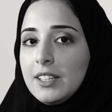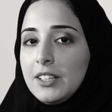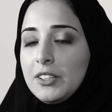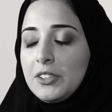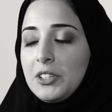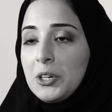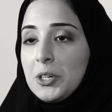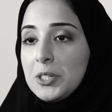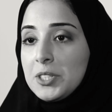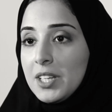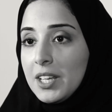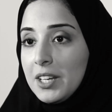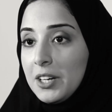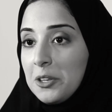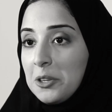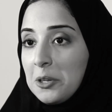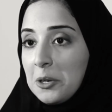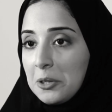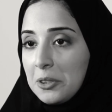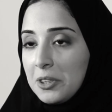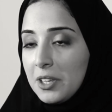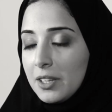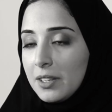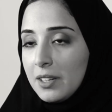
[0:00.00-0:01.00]
There's another
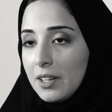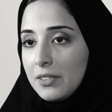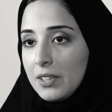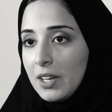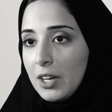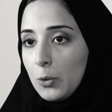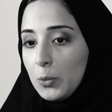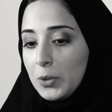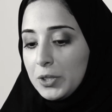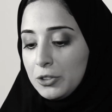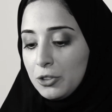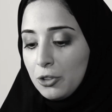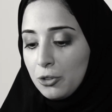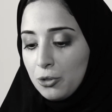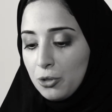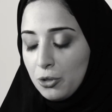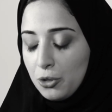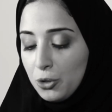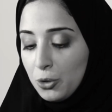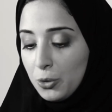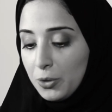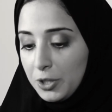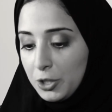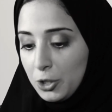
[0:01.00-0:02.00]
thing that I wanted to
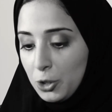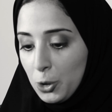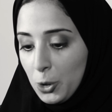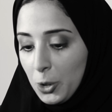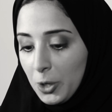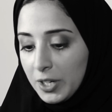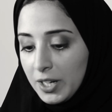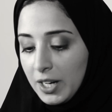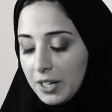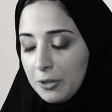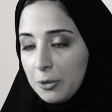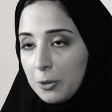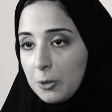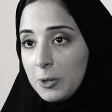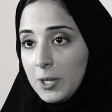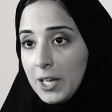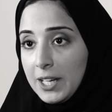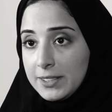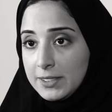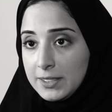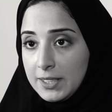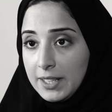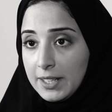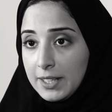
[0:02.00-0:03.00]
do in New York other
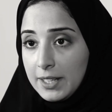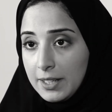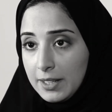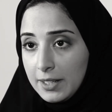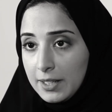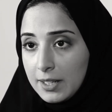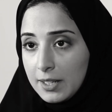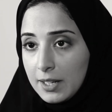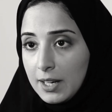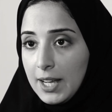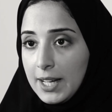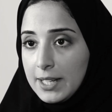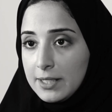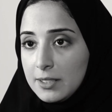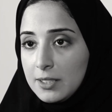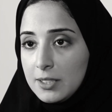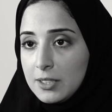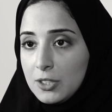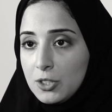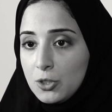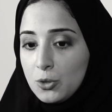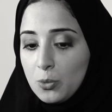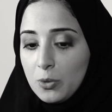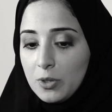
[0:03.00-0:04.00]
than taking
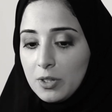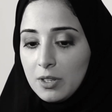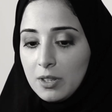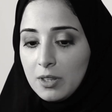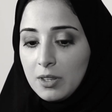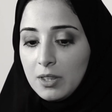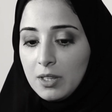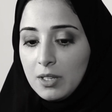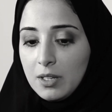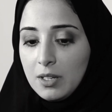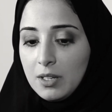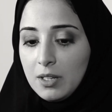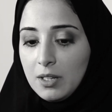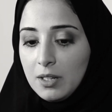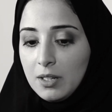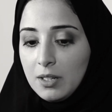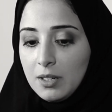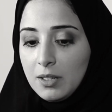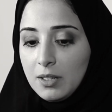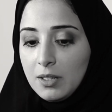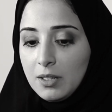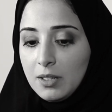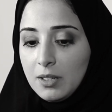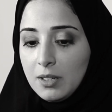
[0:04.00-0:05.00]
classes with
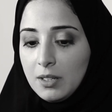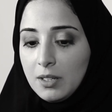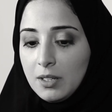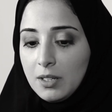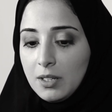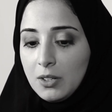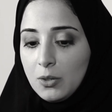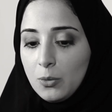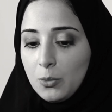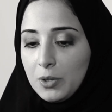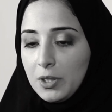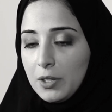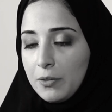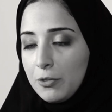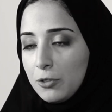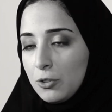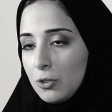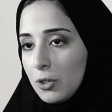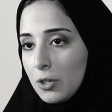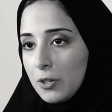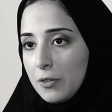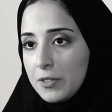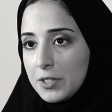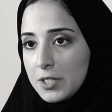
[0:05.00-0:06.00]
the
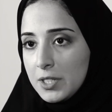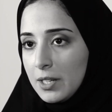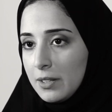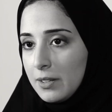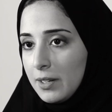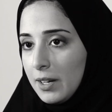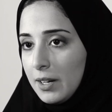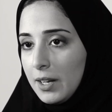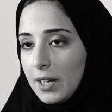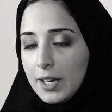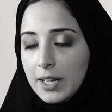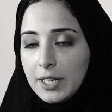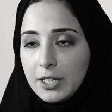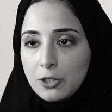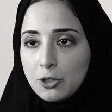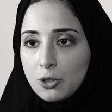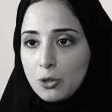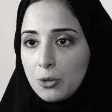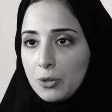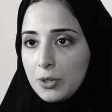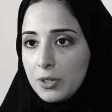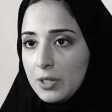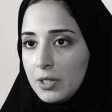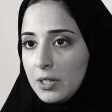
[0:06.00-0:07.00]
photographers that I liked
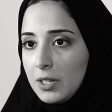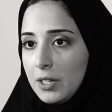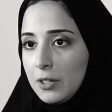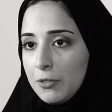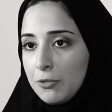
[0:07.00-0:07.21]
or the